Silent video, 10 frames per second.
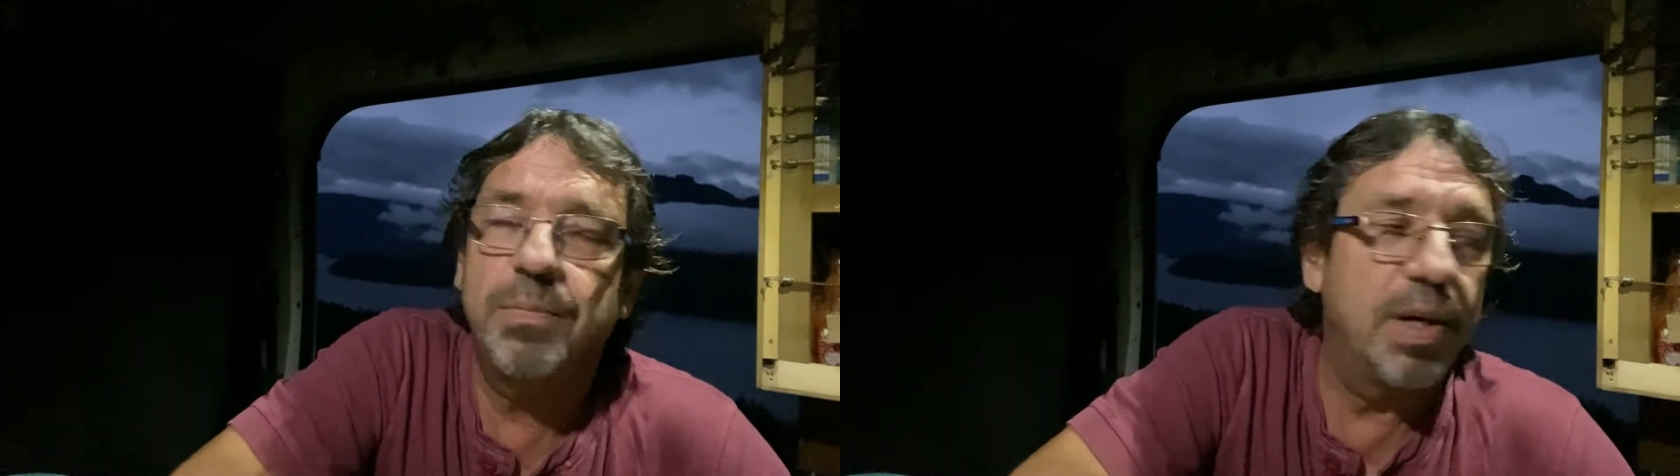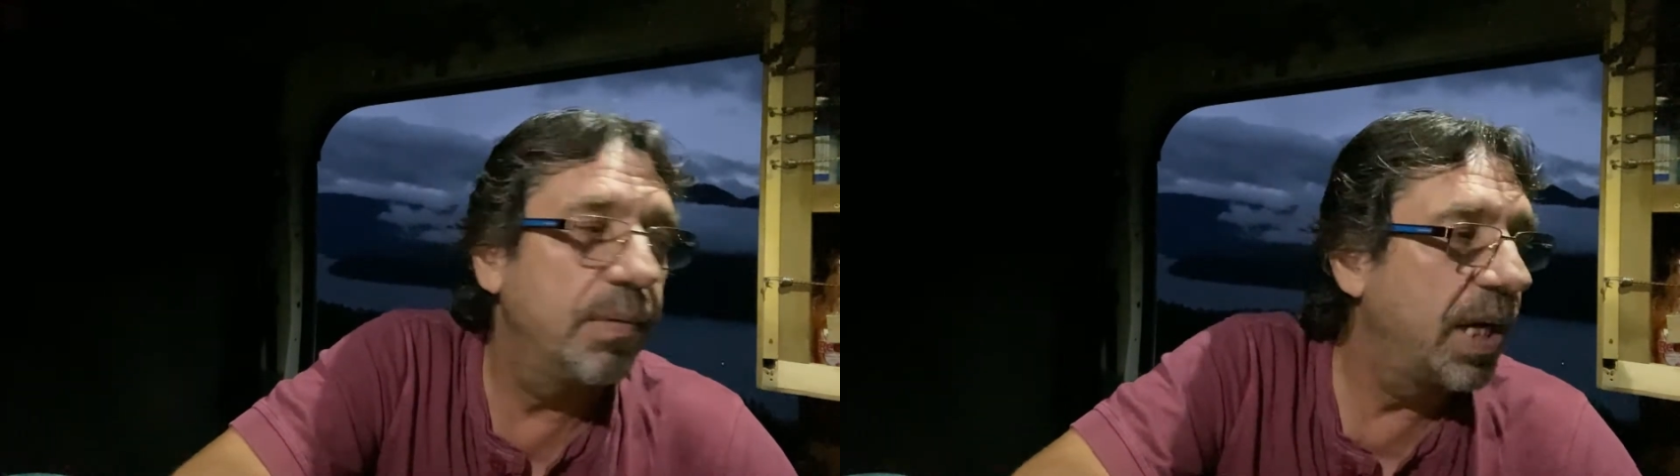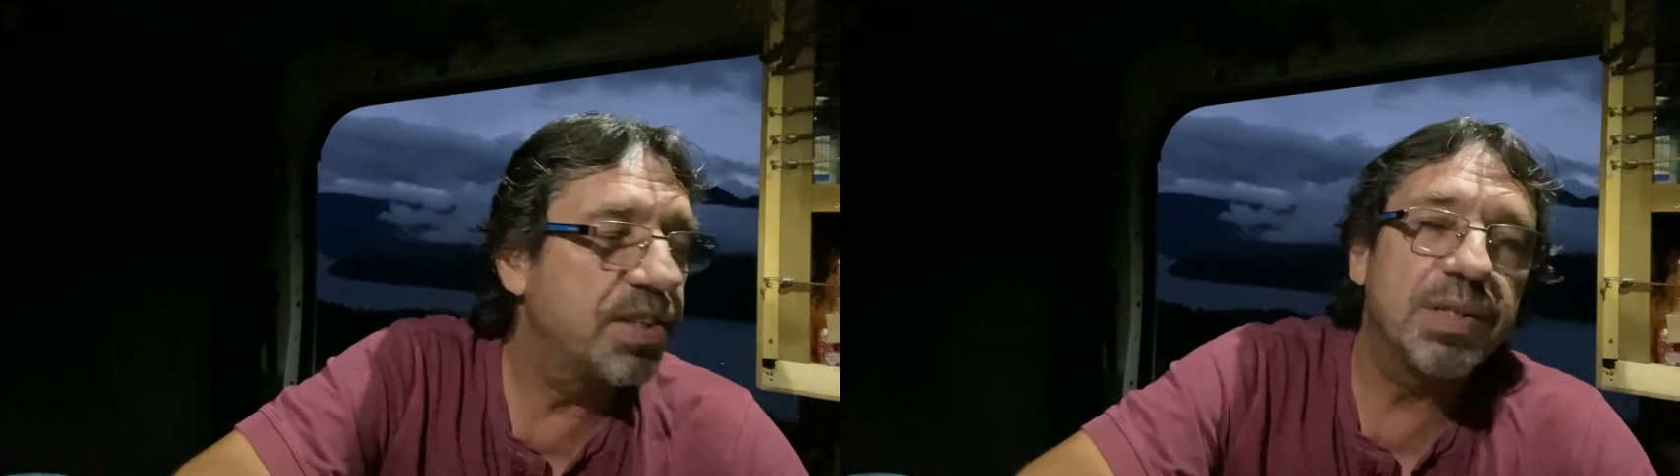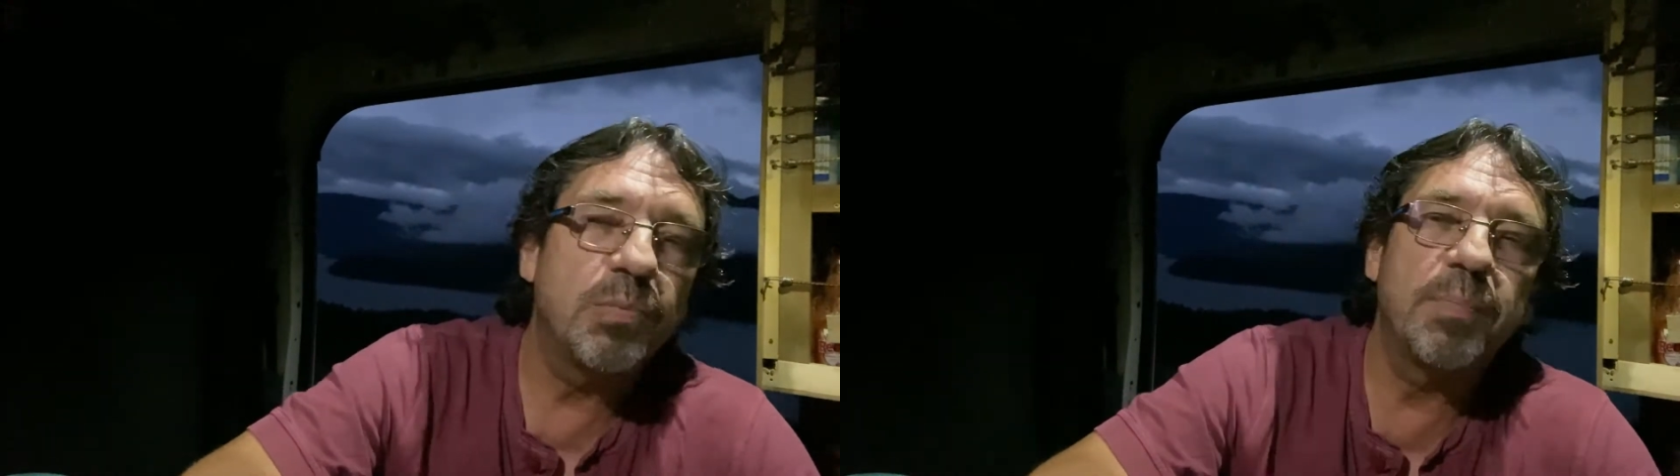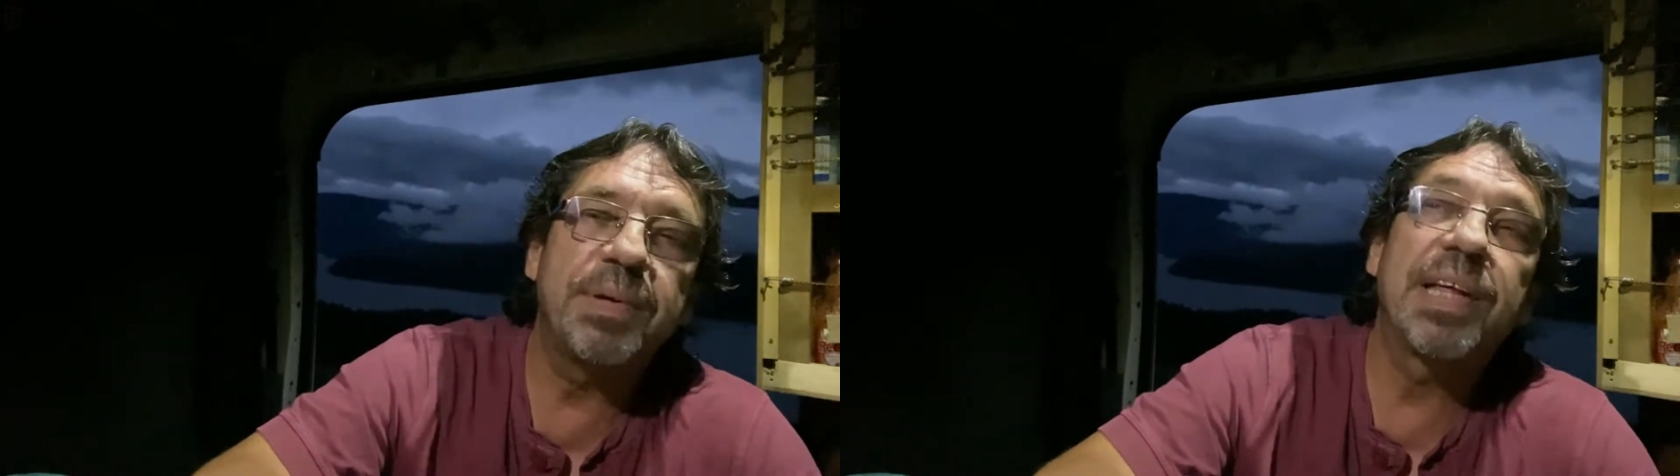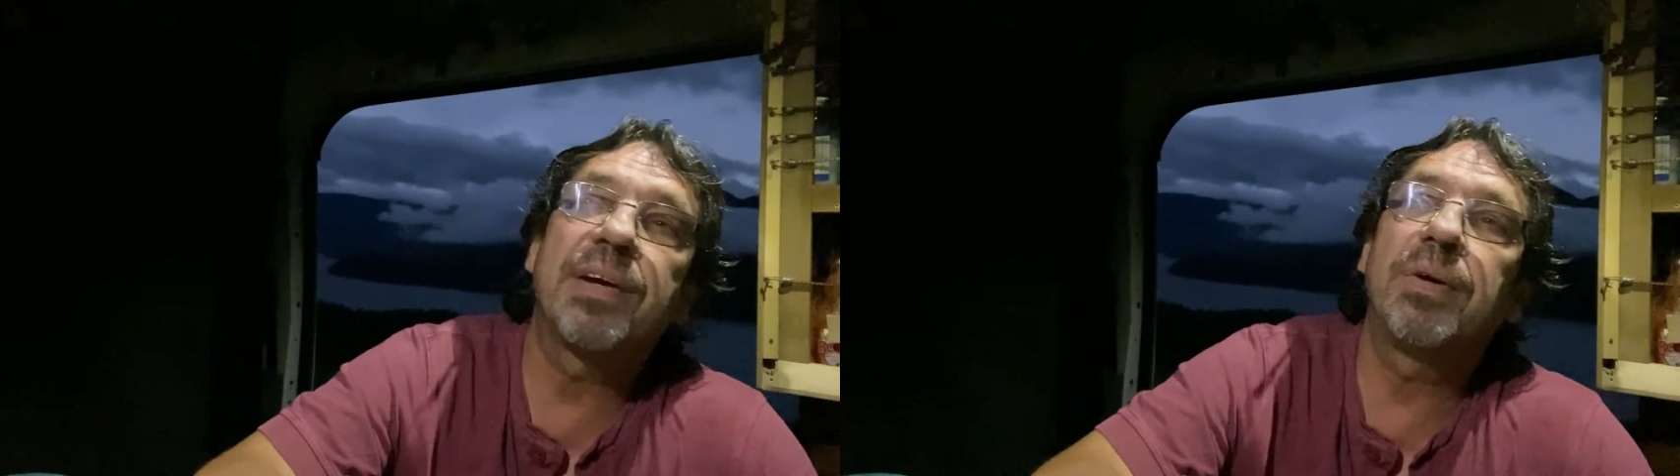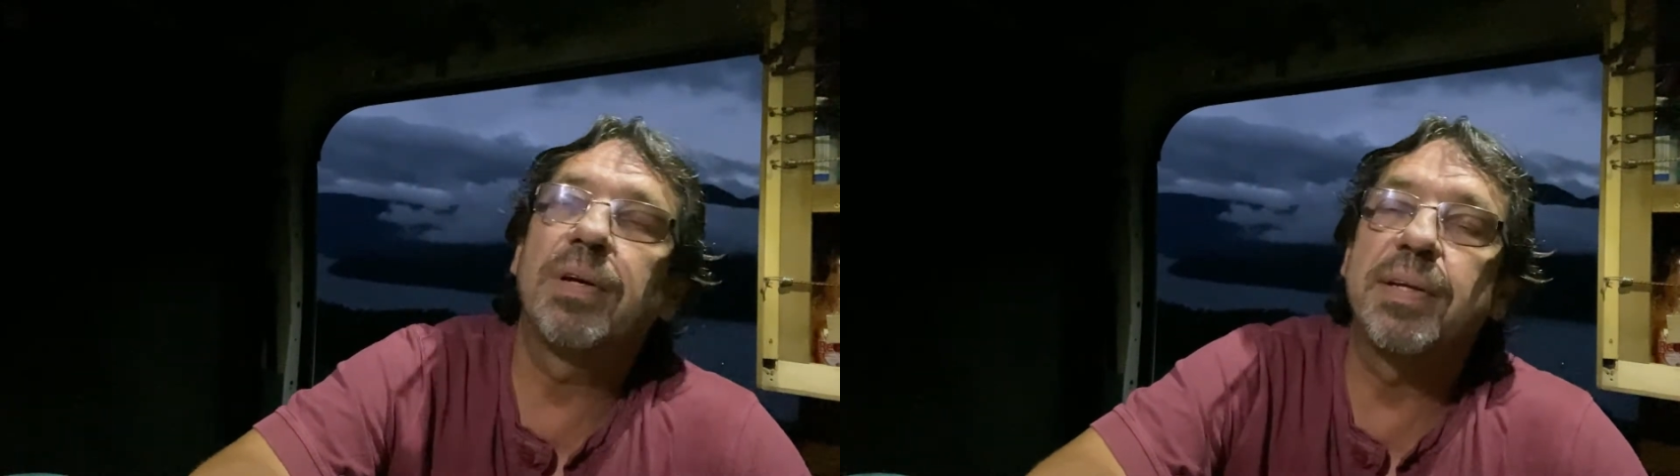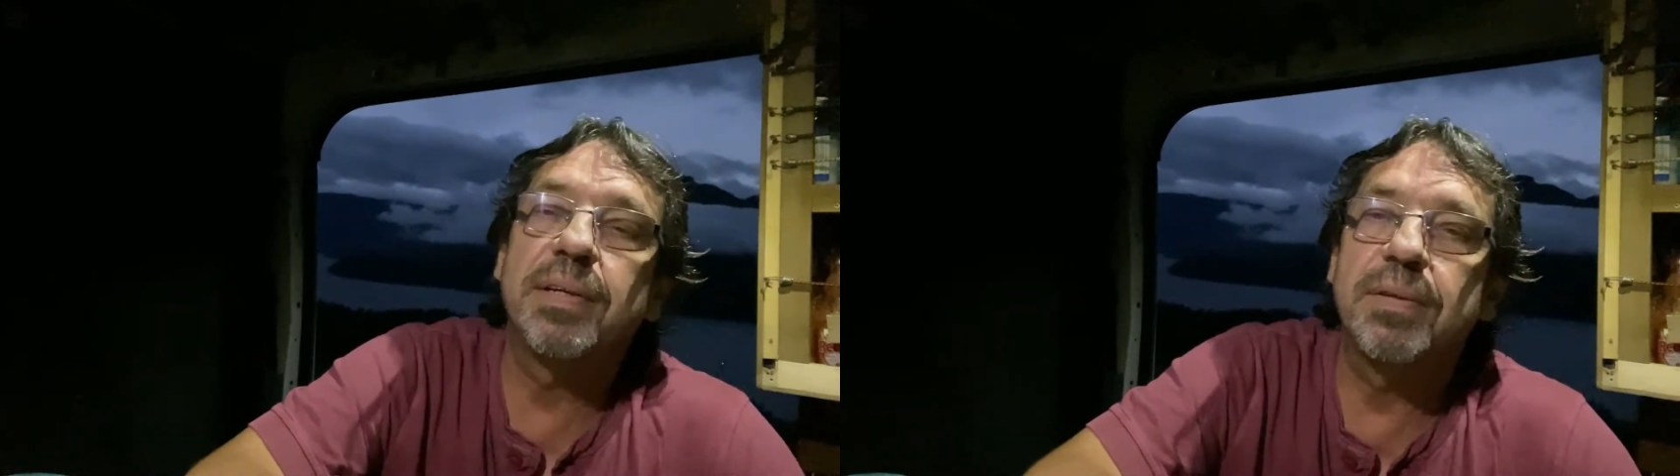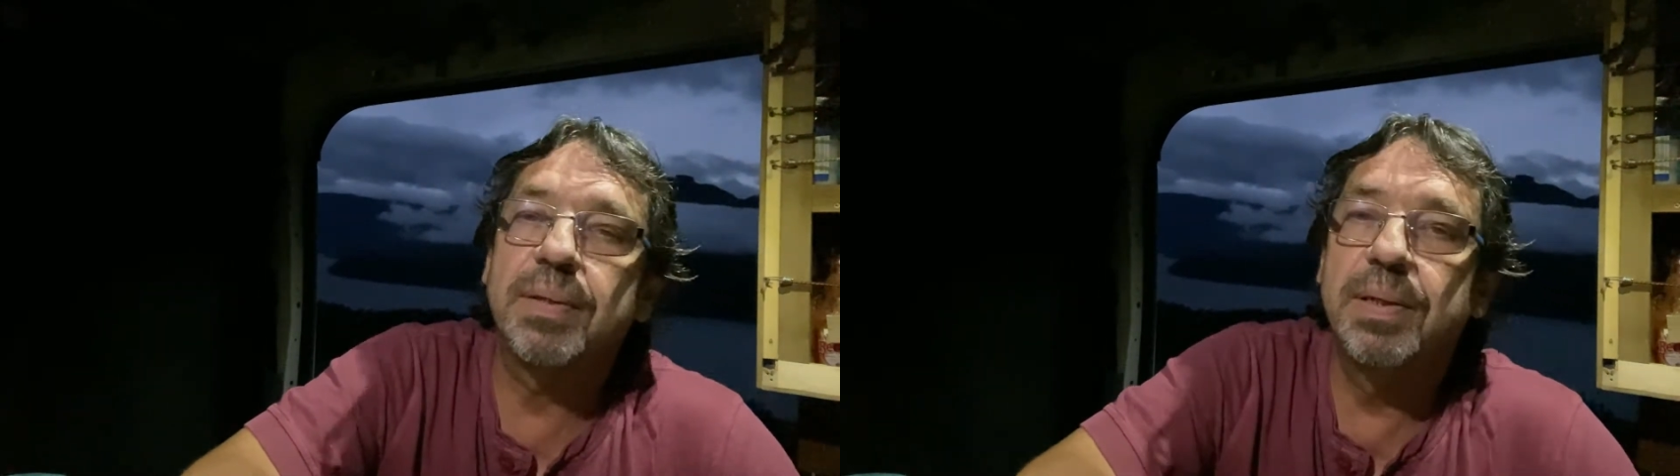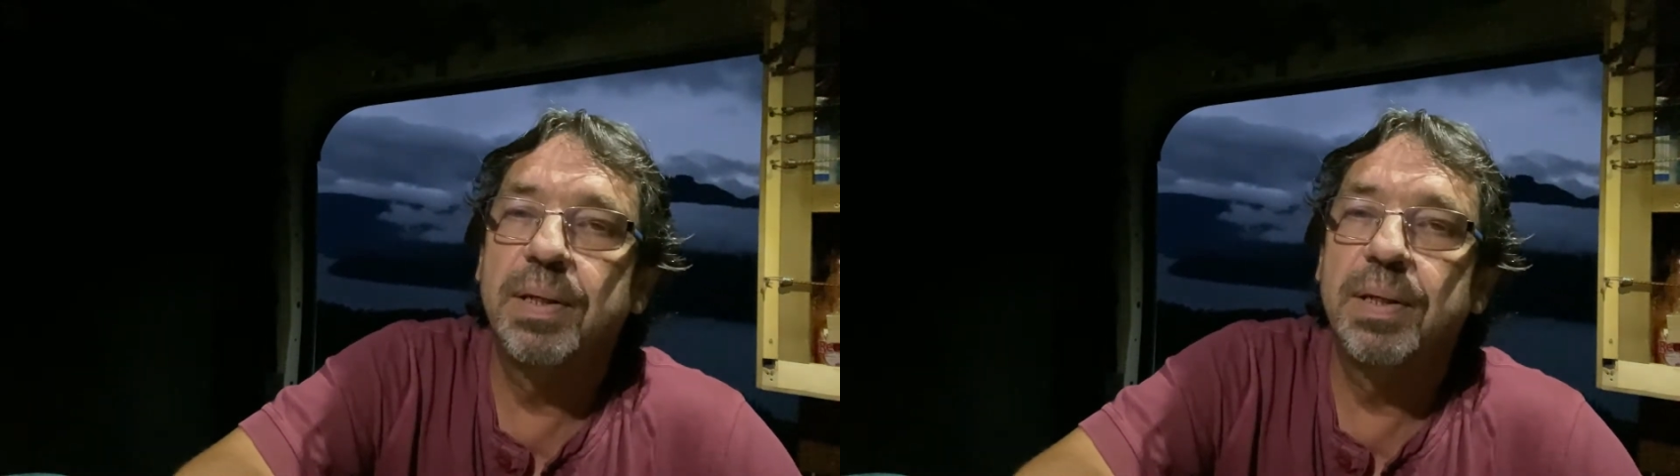Well, actually, it won't be that early.